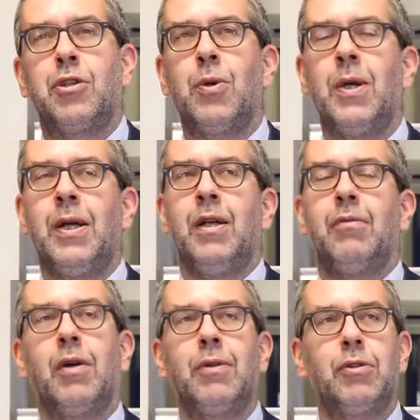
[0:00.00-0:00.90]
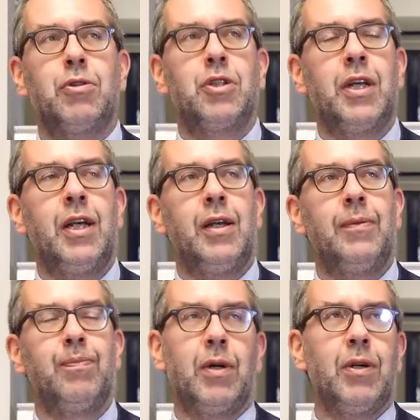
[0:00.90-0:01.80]
So, what I want to
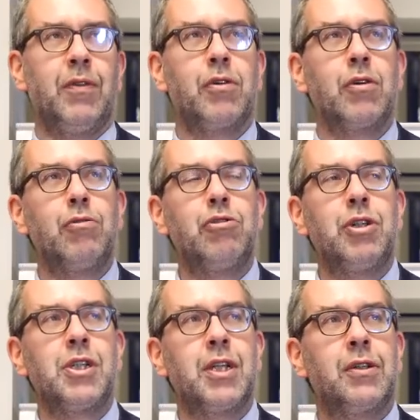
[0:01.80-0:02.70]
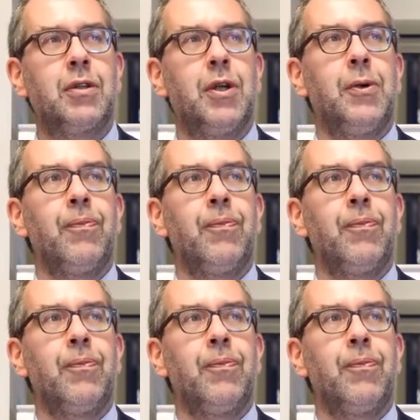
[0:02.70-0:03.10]
say by way of conclusion is that